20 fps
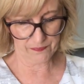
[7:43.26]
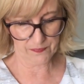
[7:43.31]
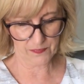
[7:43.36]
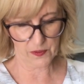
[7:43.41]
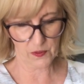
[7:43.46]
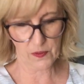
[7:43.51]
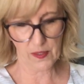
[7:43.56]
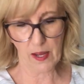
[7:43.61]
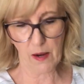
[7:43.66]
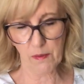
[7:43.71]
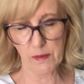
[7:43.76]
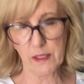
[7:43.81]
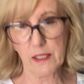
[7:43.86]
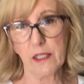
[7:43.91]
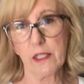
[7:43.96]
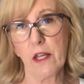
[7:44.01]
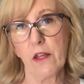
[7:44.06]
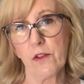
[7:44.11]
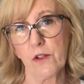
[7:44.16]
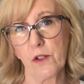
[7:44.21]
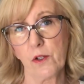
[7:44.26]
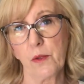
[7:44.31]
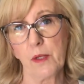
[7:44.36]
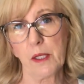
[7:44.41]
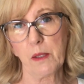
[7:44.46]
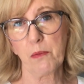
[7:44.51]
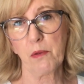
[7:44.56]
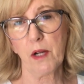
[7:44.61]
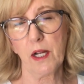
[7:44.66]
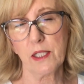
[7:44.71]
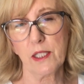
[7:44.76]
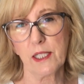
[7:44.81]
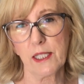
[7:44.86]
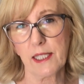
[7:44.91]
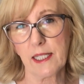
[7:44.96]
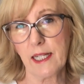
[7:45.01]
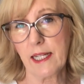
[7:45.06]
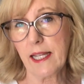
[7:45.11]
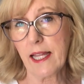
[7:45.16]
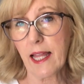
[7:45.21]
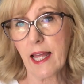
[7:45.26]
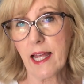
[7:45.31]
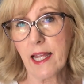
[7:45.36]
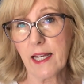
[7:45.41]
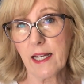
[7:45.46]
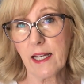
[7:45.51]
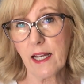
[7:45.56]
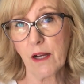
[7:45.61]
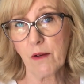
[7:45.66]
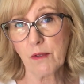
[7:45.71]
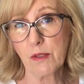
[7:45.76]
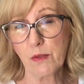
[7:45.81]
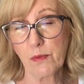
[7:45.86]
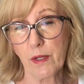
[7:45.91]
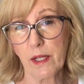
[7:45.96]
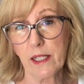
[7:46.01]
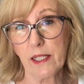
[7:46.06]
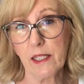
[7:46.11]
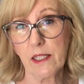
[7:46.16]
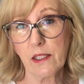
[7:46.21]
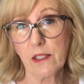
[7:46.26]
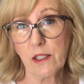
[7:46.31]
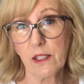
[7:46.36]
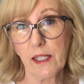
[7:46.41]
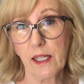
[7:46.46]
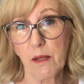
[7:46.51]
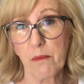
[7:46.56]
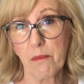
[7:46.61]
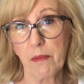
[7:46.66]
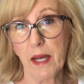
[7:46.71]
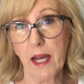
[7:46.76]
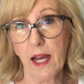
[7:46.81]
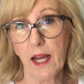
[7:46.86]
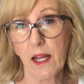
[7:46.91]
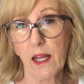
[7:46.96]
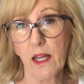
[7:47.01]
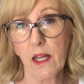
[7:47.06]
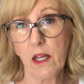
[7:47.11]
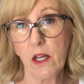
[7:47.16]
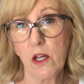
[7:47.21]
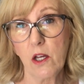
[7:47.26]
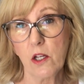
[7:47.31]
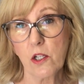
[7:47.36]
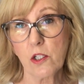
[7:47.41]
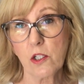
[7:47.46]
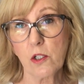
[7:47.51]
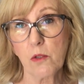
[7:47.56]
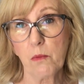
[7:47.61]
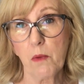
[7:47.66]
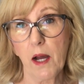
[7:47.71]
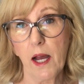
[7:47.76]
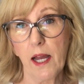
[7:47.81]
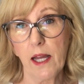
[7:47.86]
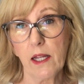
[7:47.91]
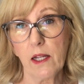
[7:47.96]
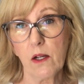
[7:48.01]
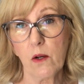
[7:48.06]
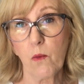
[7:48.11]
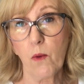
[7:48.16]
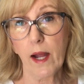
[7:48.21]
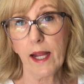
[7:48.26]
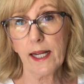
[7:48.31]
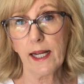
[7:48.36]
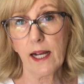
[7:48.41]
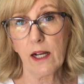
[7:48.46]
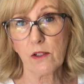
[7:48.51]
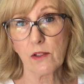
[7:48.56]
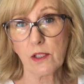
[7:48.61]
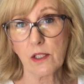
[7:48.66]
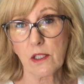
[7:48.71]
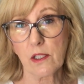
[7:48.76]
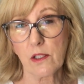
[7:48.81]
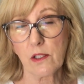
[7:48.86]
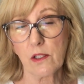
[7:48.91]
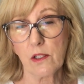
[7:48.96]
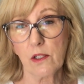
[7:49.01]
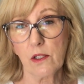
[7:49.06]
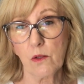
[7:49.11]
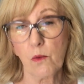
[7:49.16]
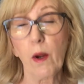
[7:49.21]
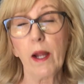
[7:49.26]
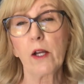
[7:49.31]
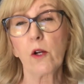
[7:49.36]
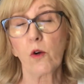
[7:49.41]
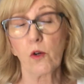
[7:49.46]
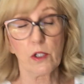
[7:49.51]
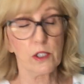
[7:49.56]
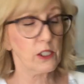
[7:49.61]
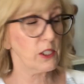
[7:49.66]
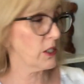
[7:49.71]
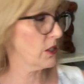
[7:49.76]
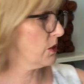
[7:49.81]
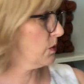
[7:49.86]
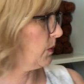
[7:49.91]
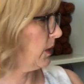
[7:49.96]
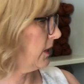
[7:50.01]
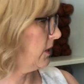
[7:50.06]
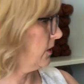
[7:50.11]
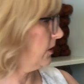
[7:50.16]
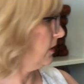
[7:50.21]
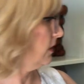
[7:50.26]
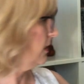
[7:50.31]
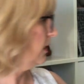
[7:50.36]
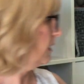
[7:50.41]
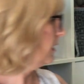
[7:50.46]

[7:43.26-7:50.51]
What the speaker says: So that was another quick project, and then I was ready to get back to my WhiteHorse sweater,